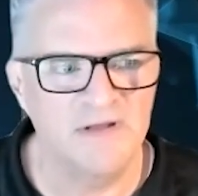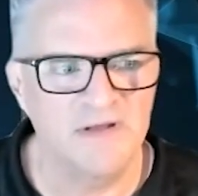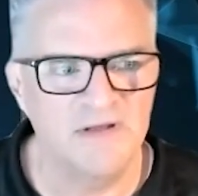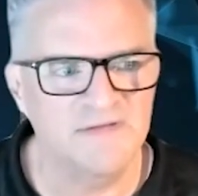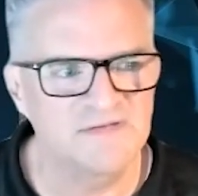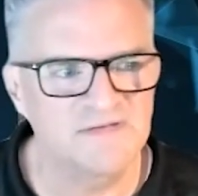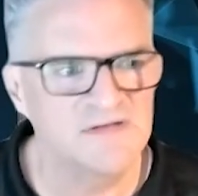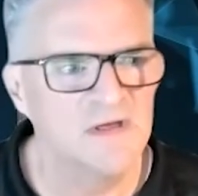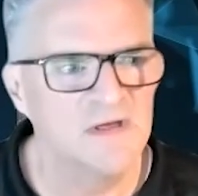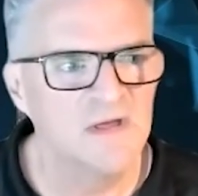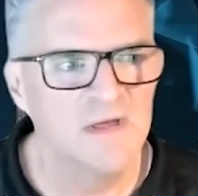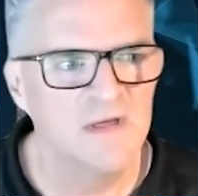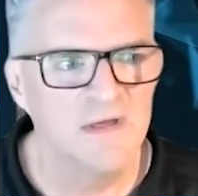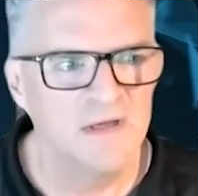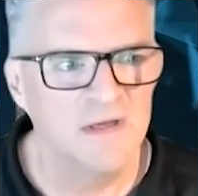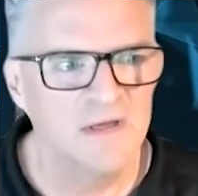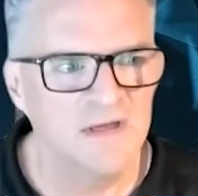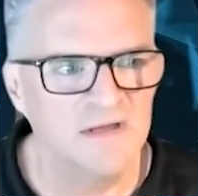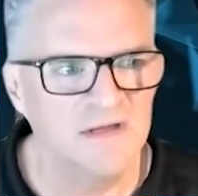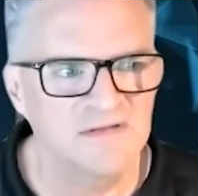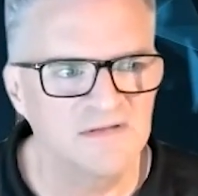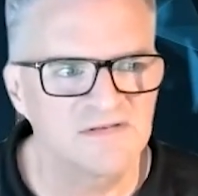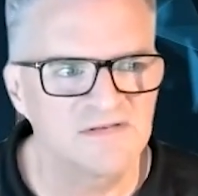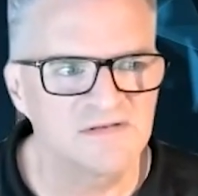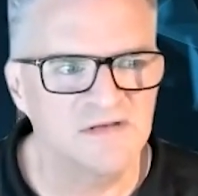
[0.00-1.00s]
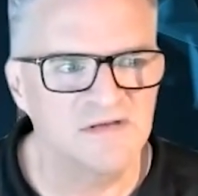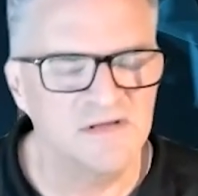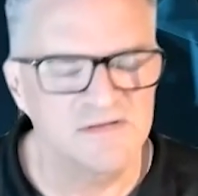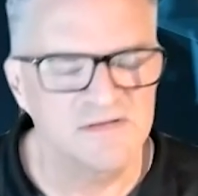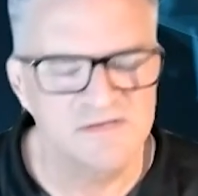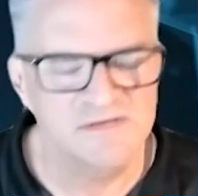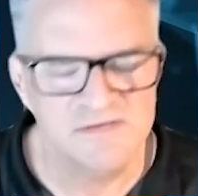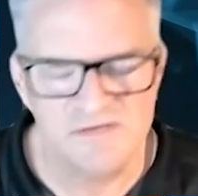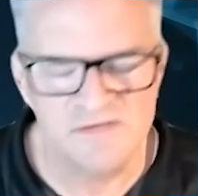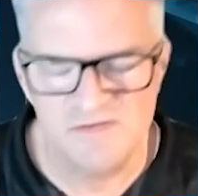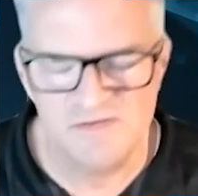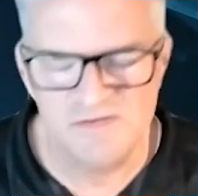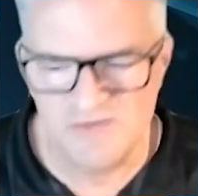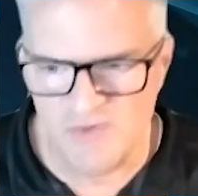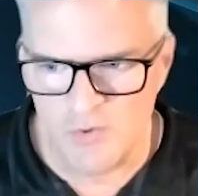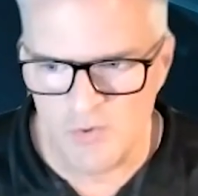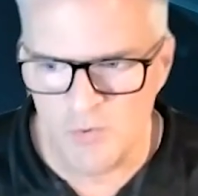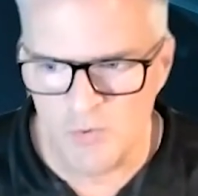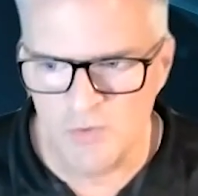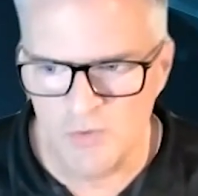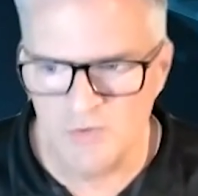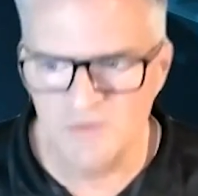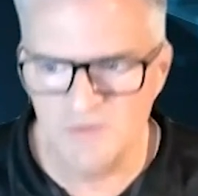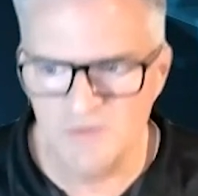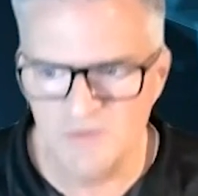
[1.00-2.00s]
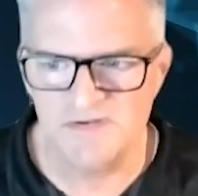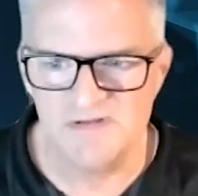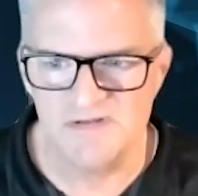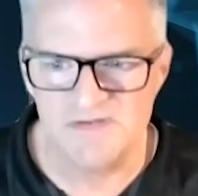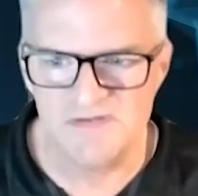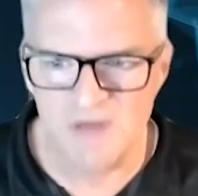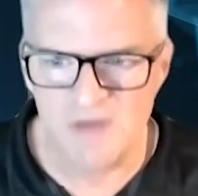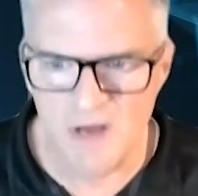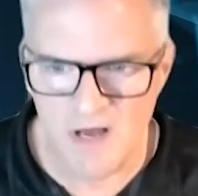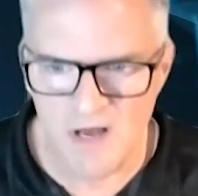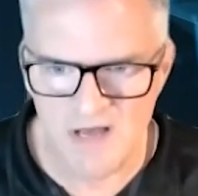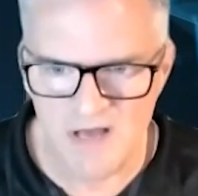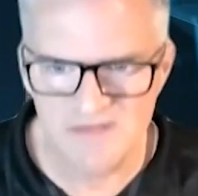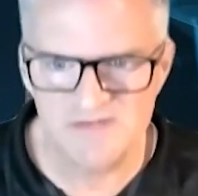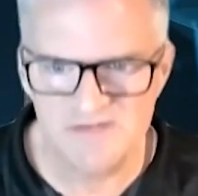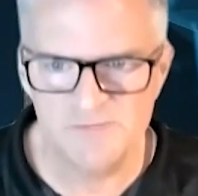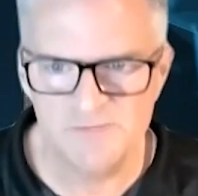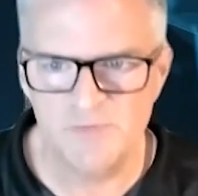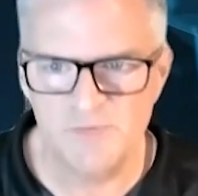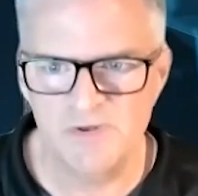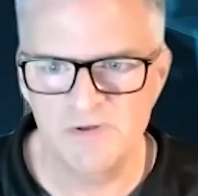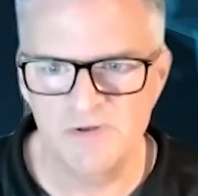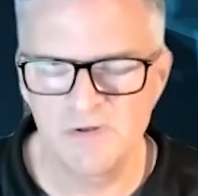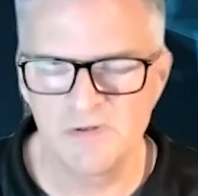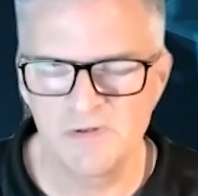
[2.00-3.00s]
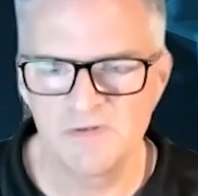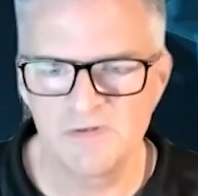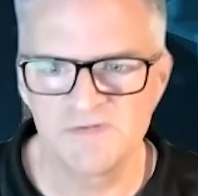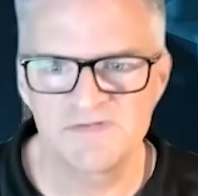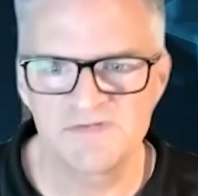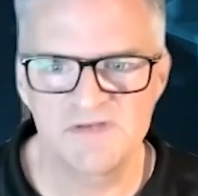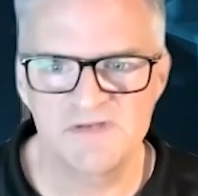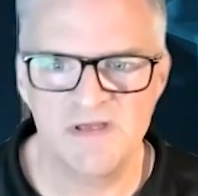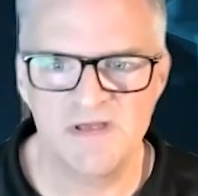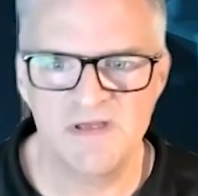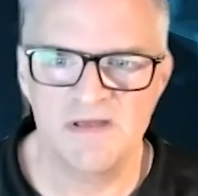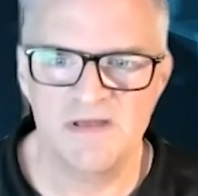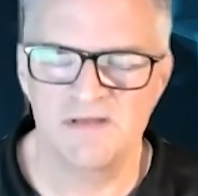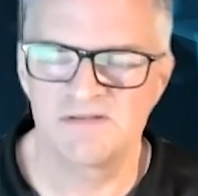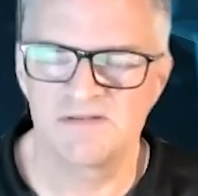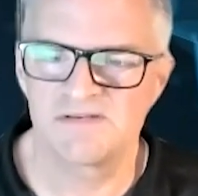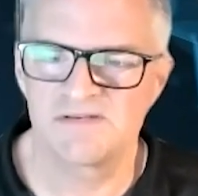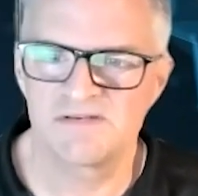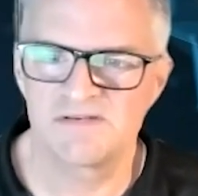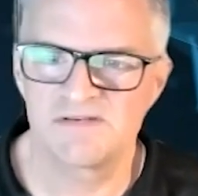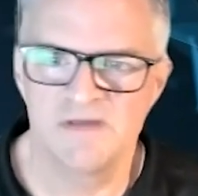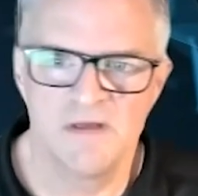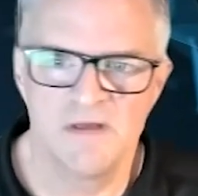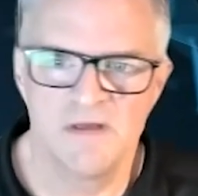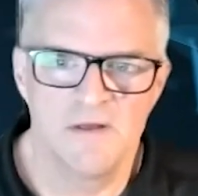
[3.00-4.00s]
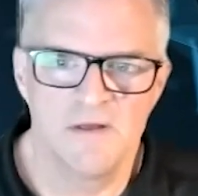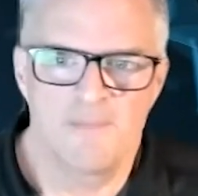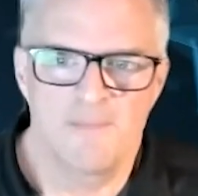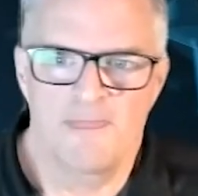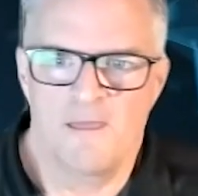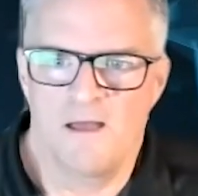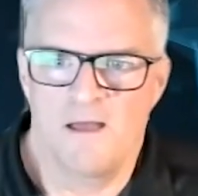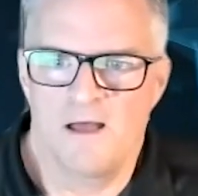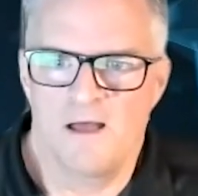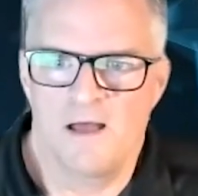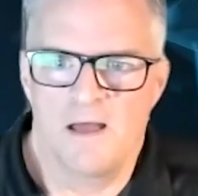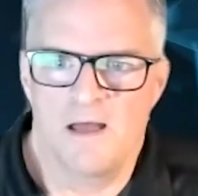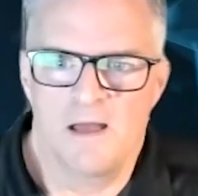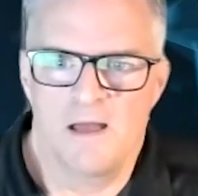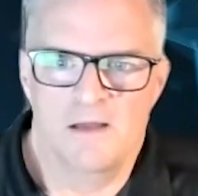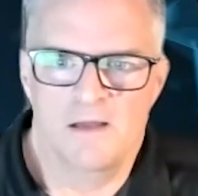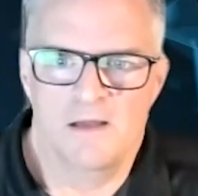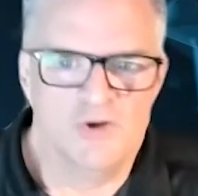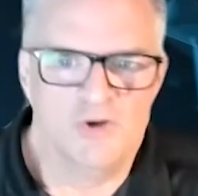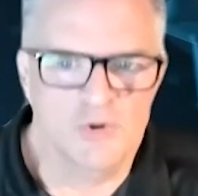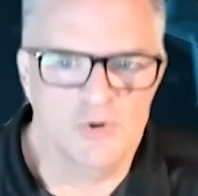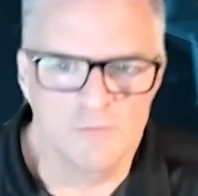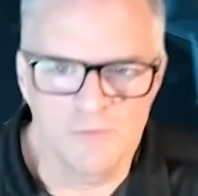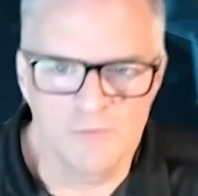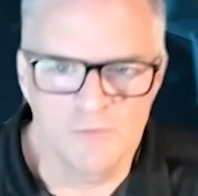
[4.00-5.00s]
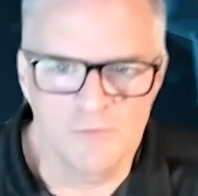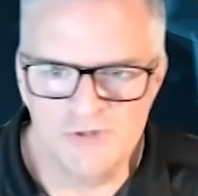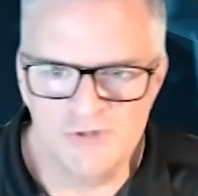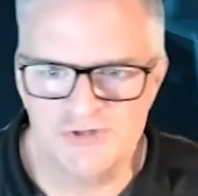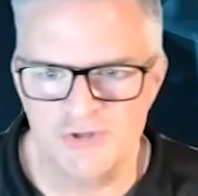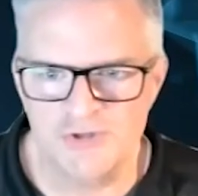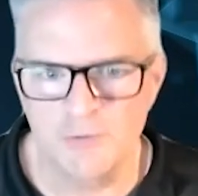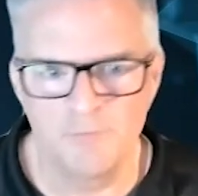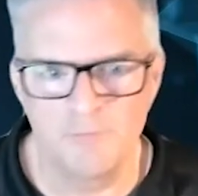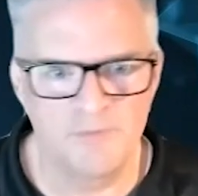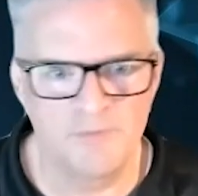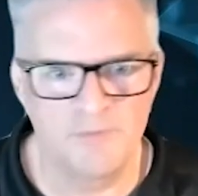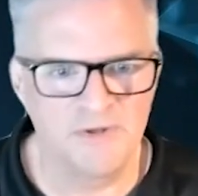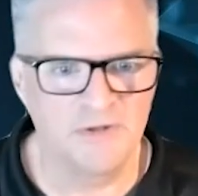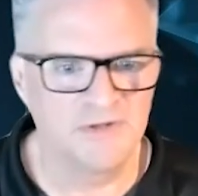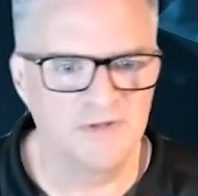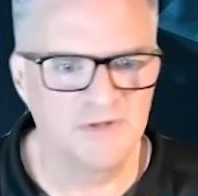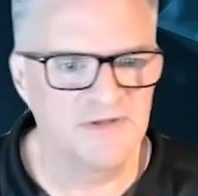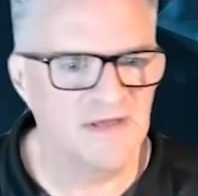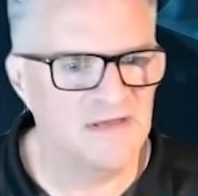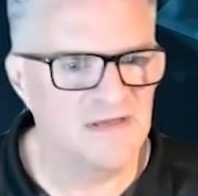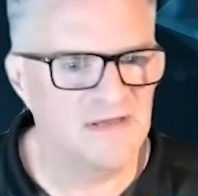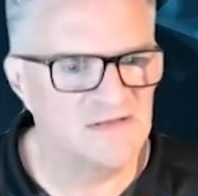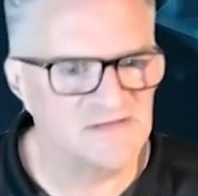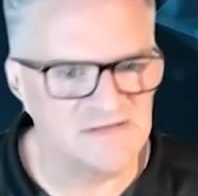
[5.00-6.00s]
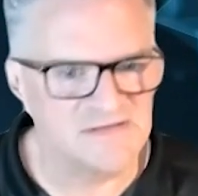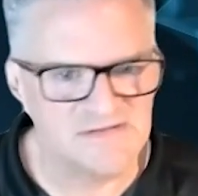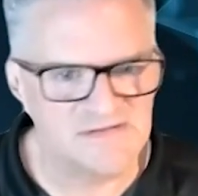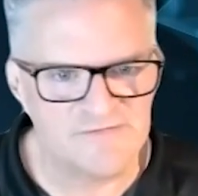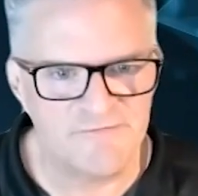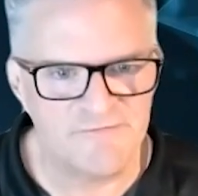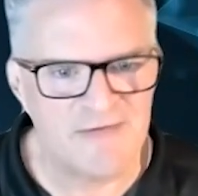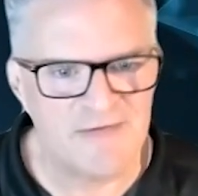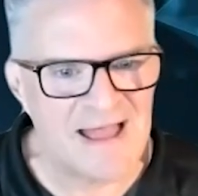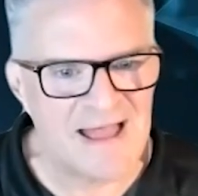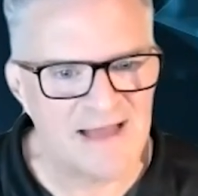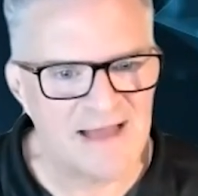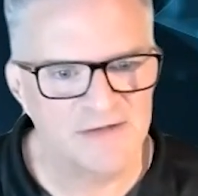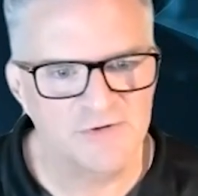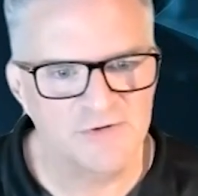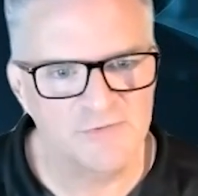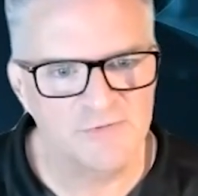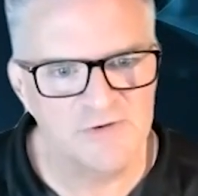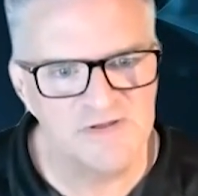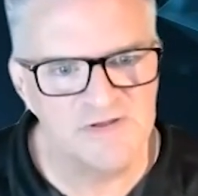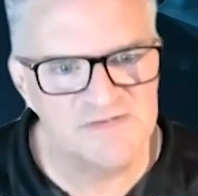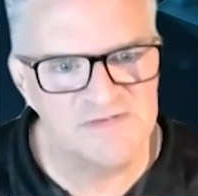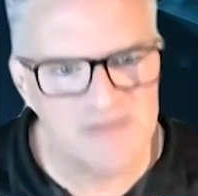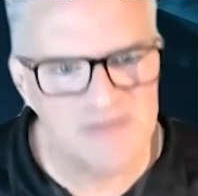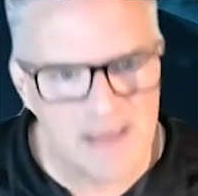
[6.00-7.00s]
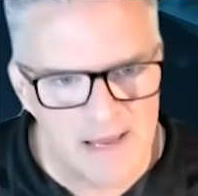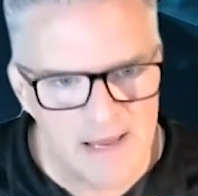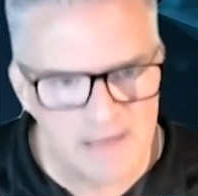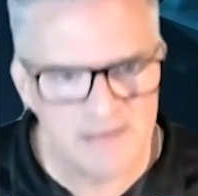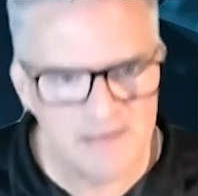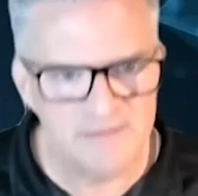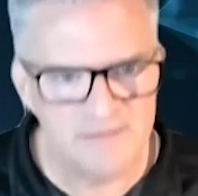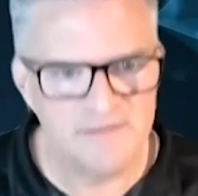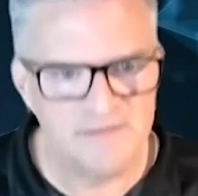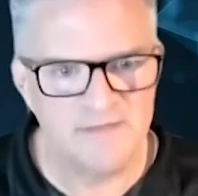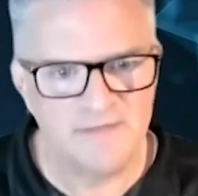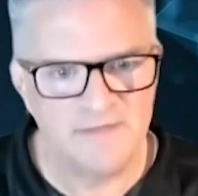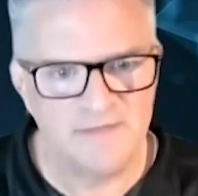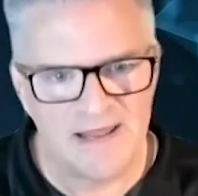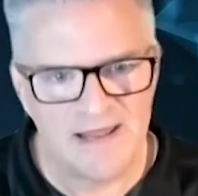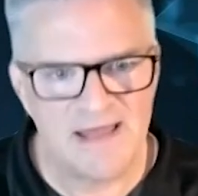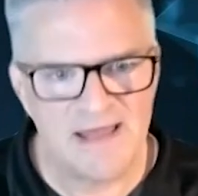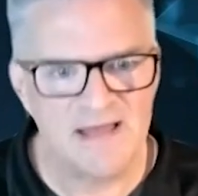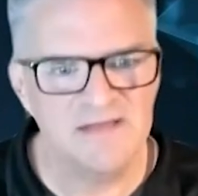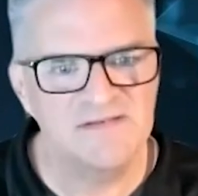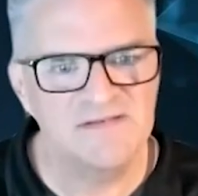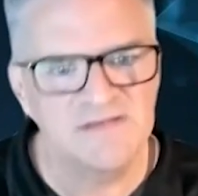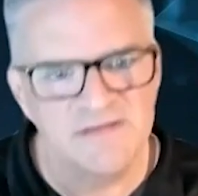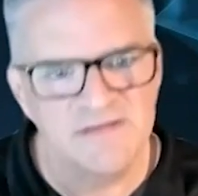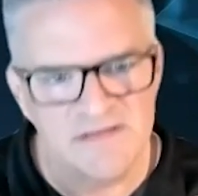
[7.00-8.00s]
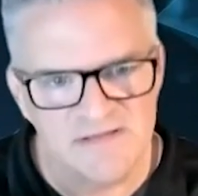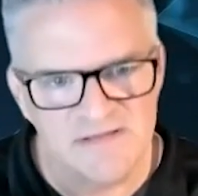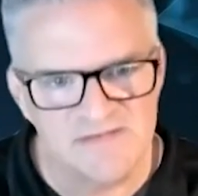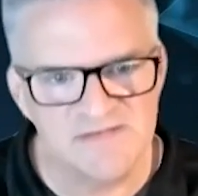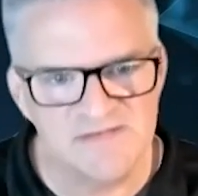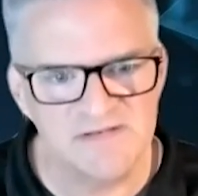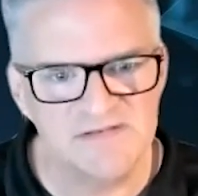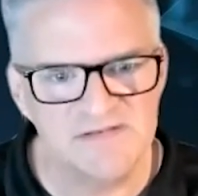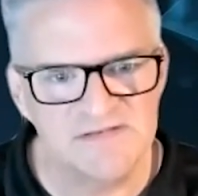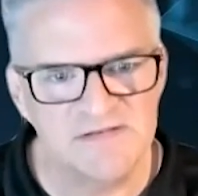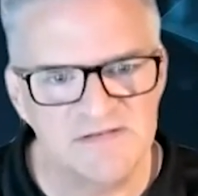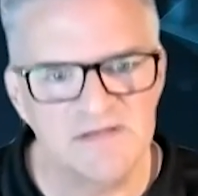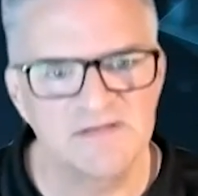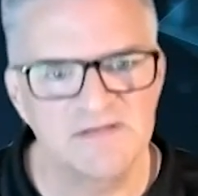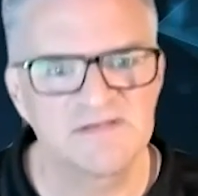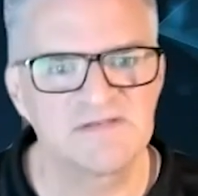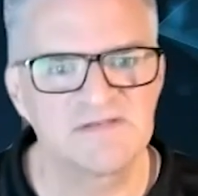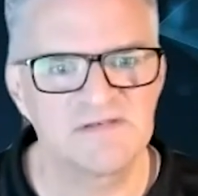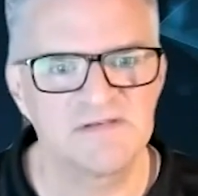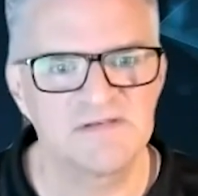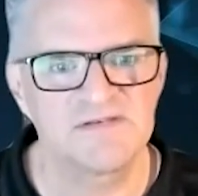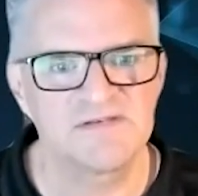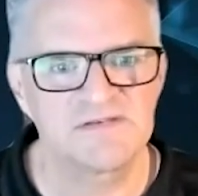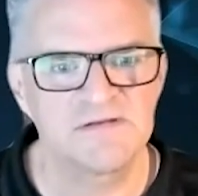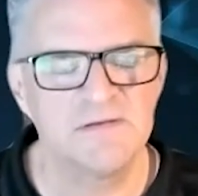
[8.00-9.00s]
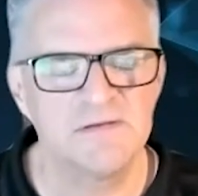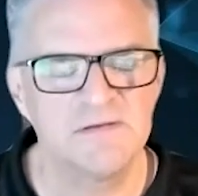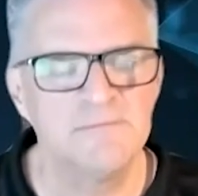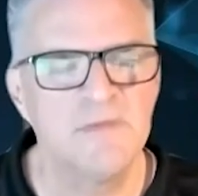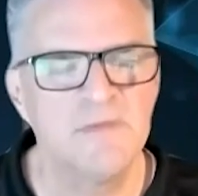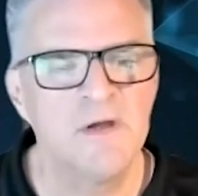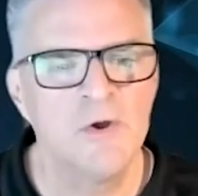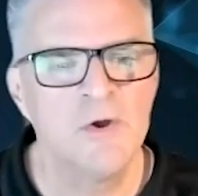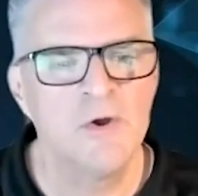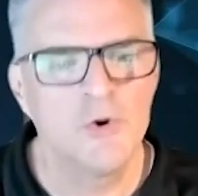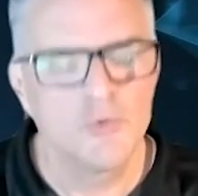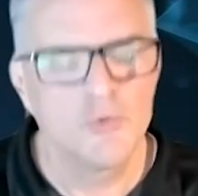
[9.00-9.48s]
It's it's it's schools, it's hospitals, it's uh, commercial buildings, it's factories, anything that has an existing system,